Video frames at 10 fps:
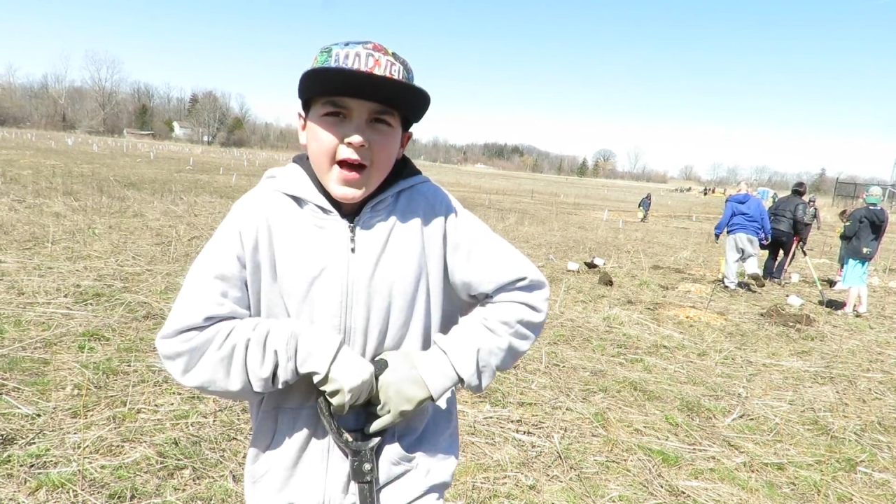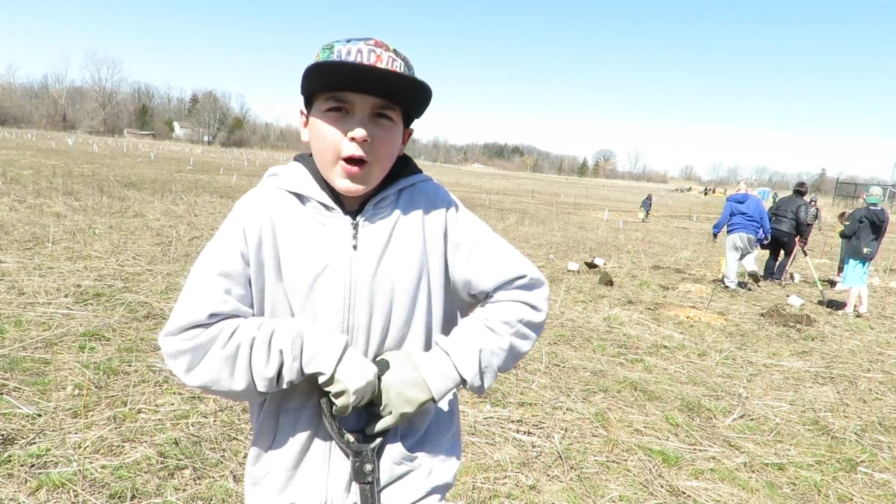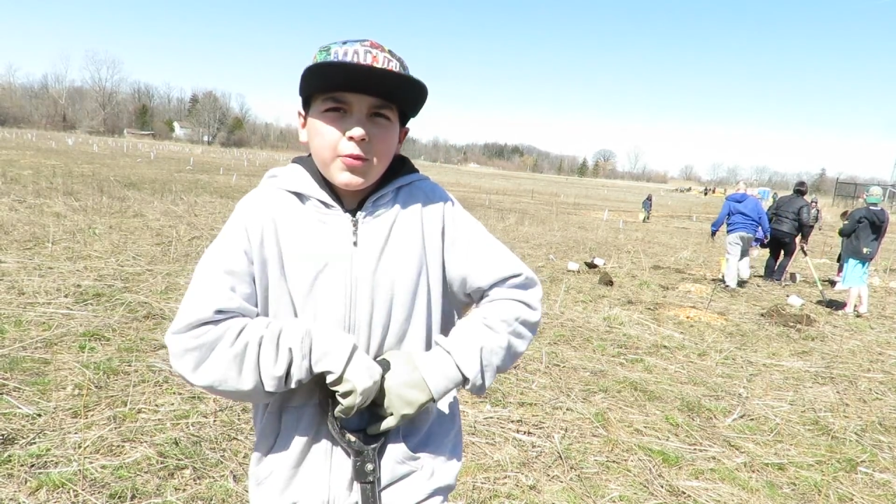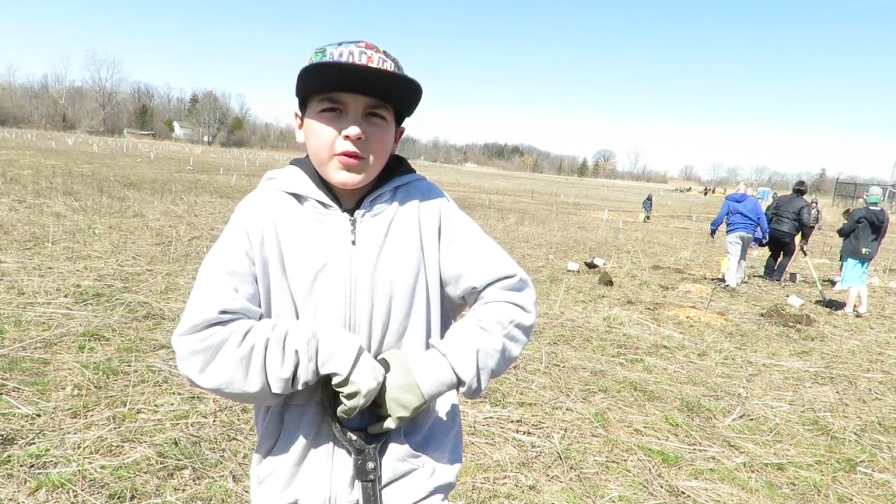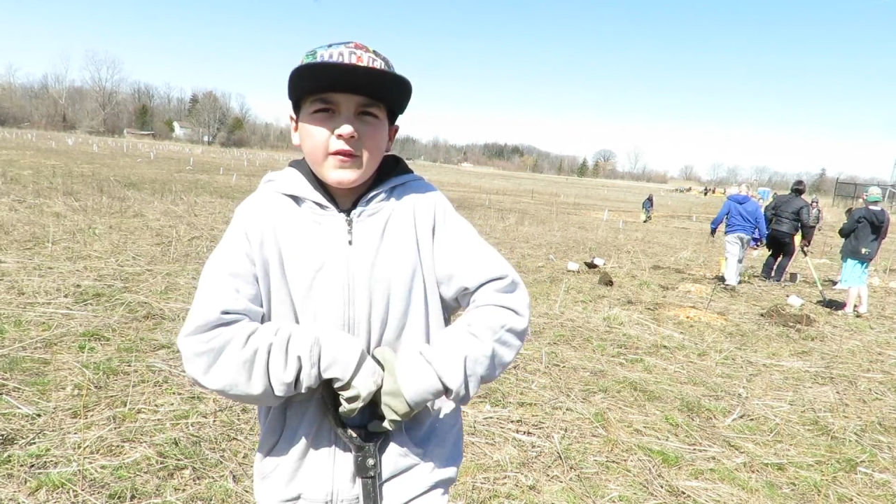
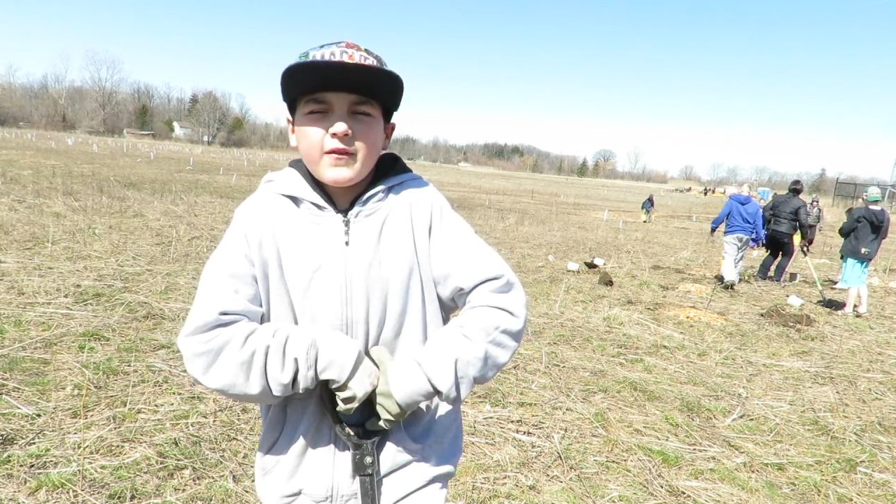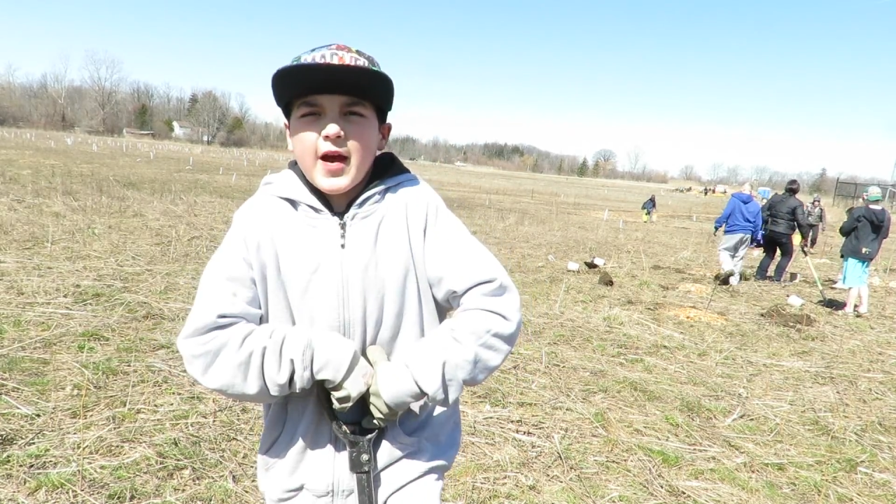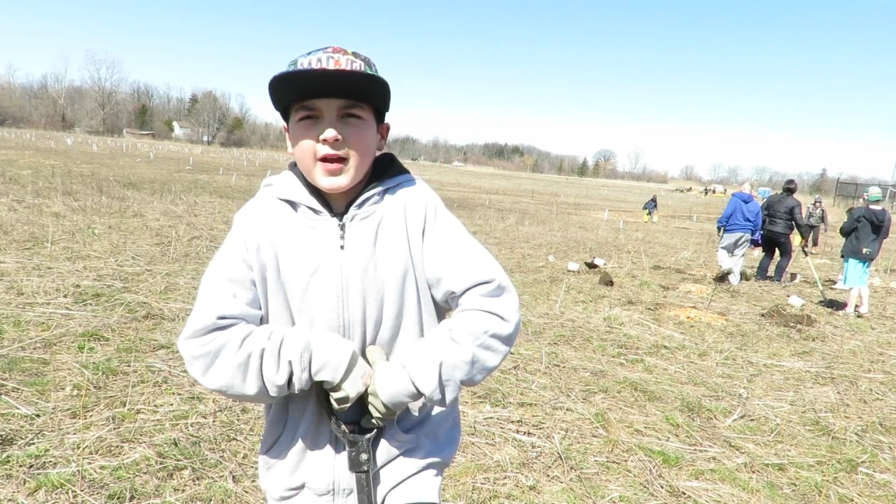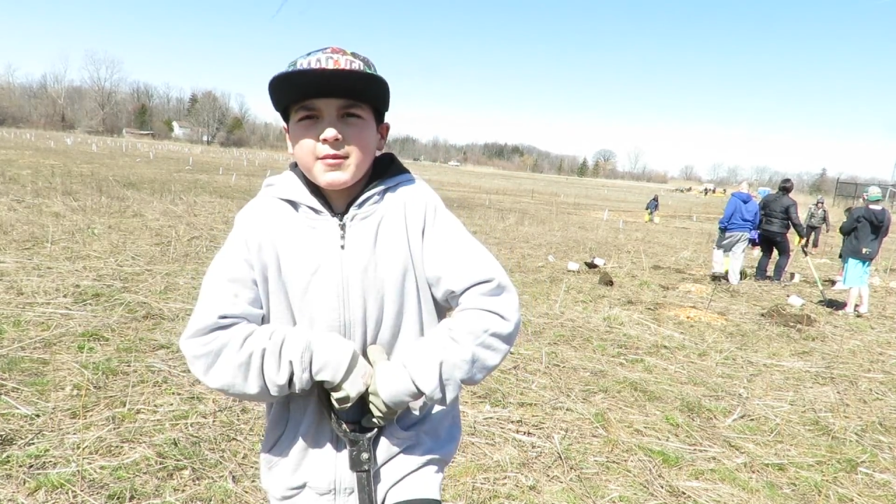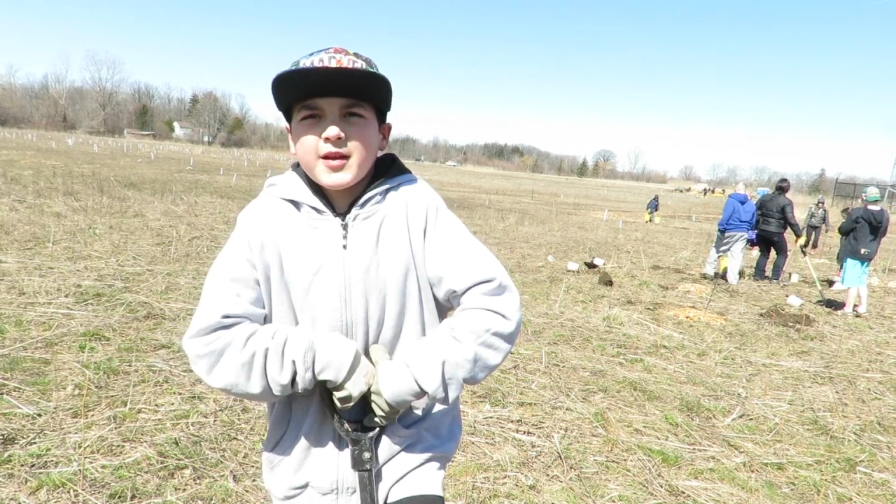help the
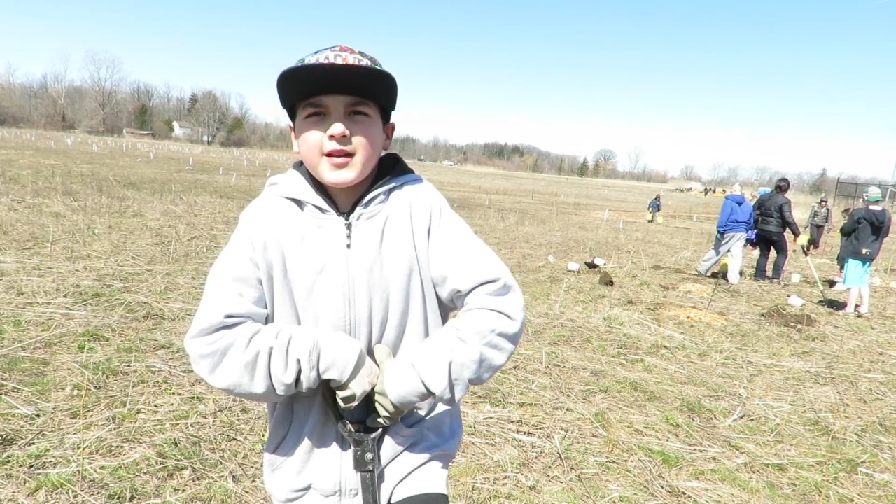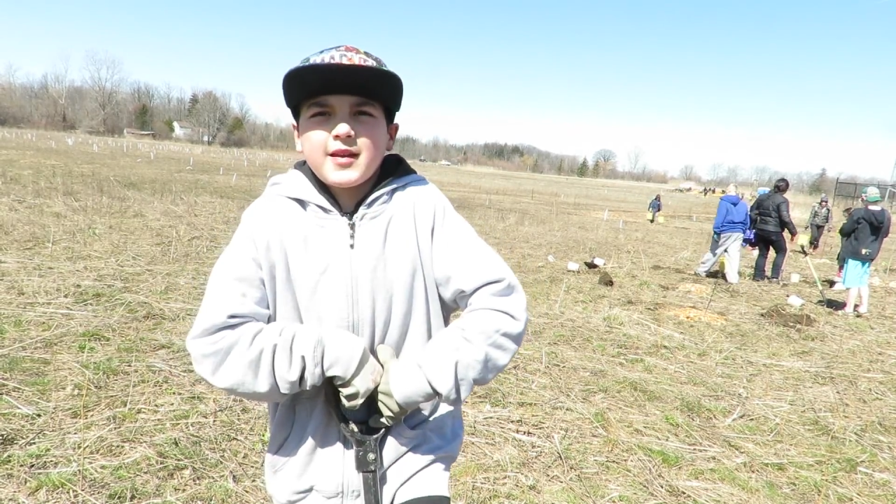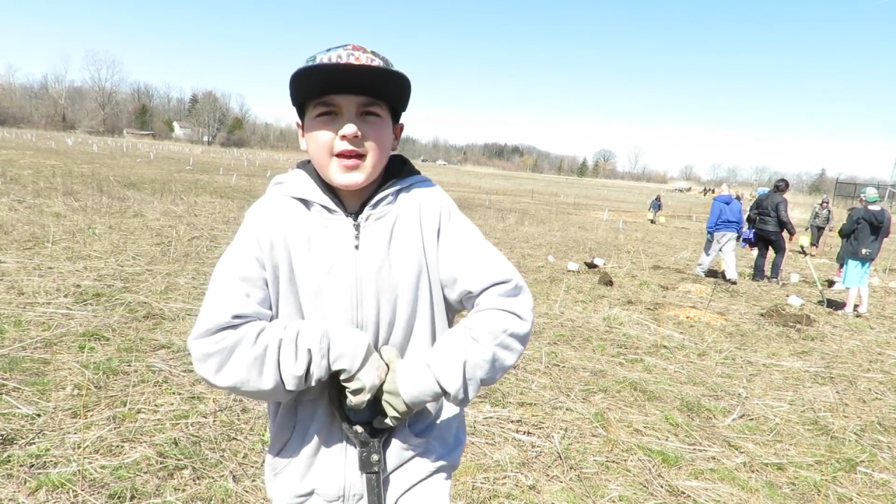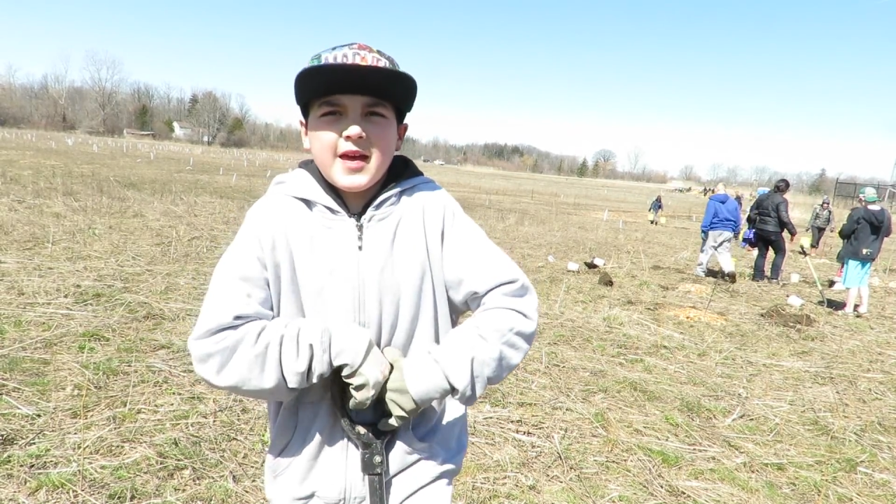environment